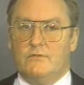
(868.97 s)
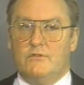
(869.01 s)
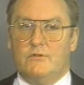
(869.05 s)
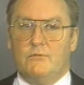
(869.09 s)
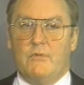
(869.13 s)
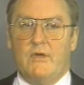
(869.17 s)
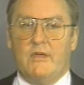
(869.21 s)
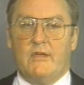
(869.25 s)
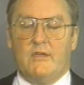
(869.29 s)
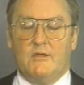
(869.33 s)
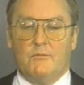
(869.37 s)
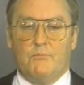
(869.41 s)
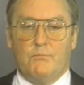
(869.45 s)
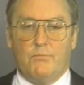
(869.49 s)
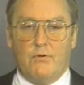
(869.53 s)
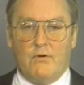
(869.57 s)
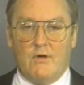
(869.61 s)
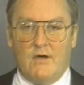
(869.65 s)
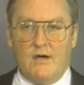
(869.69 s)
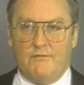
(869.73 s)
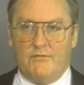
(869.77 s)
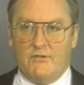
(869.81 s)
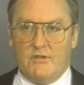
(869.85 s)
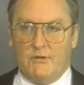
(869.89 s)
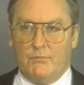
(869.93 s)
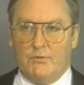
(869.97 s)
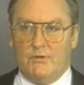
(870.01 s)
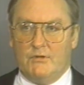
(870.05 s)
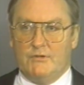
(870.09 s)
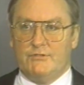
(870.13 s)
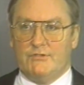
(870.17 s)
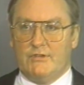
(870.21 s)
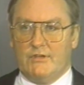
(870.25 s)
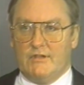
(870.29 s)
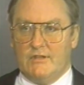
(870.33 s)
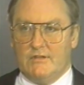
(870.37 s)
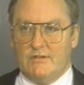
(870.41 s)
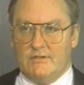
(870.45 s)
to make it
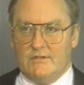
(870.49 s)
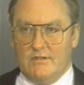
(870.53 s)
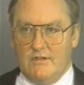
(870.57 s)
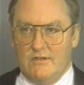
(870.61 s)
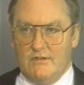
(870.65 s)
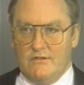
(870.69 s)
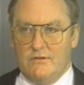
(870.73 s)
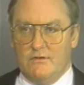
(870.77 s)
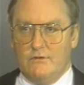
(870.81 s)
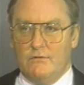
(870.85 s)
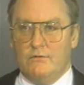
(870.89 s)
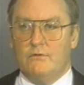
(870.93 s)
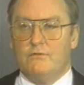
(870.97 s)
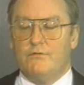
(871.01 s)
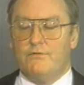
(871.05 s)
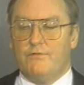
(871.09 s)
profitable to continue